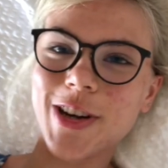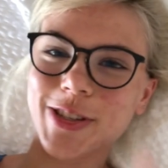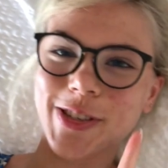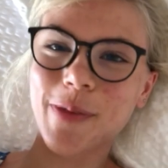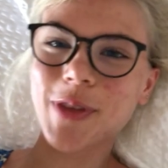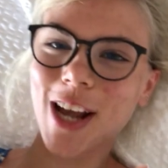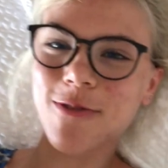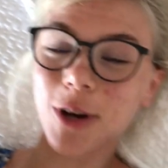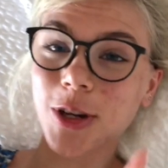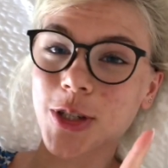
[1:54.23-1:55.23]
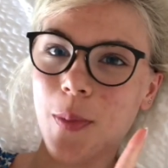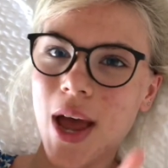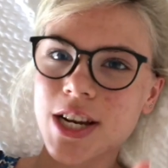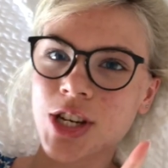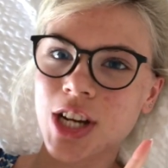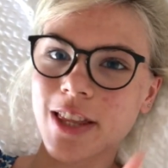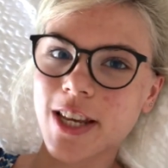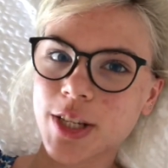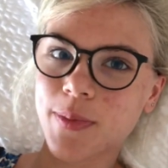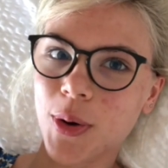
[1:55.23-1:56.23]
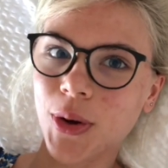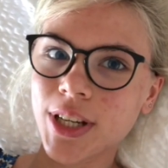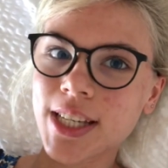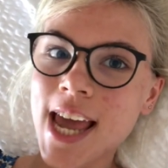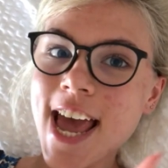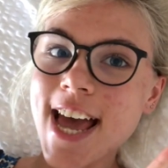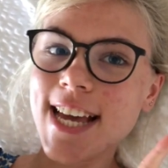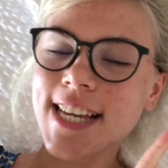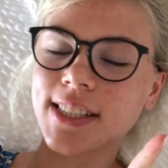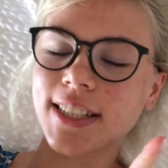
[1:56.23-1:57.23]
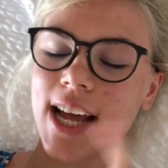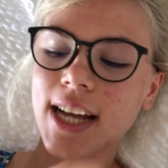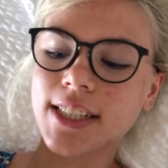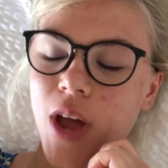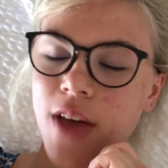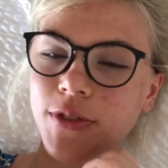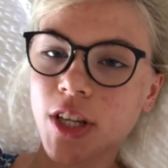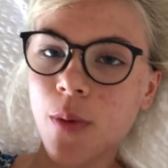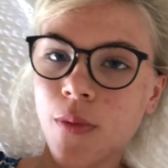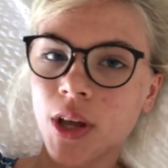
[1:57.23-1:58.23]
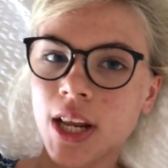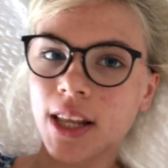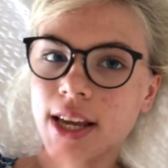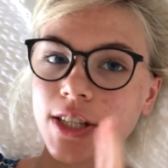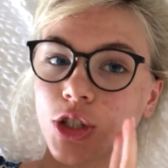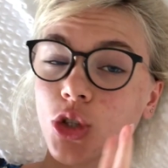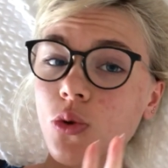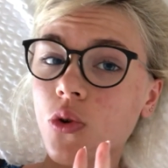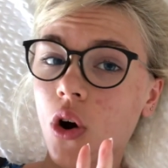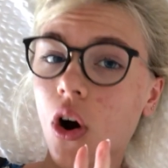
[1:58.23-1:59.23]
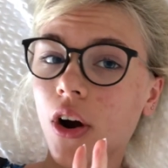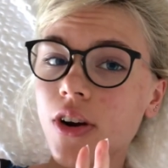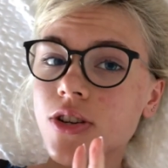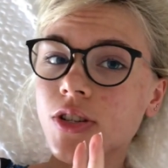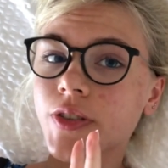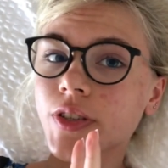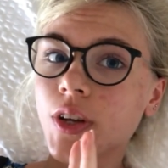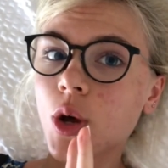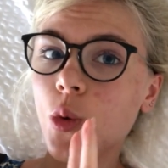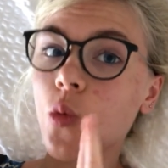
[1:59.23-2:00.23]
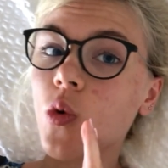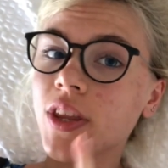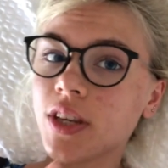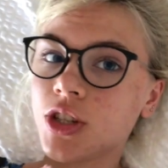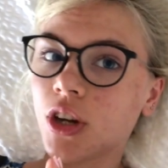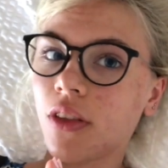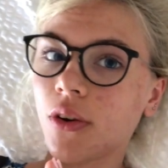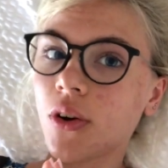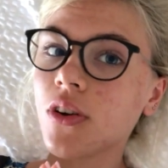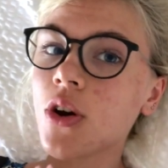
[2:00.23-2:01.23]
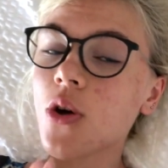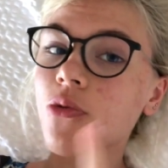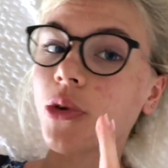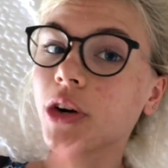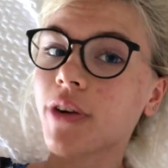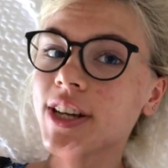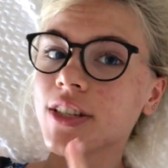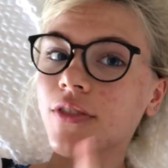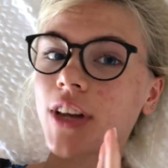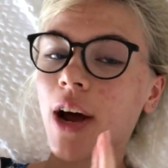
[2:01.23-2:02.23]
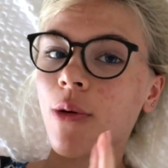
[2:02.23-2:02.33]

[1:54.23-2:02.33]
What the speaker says: so something I forgot to mention at this point is that if somebody lays 2 cards with each other, for the rest of that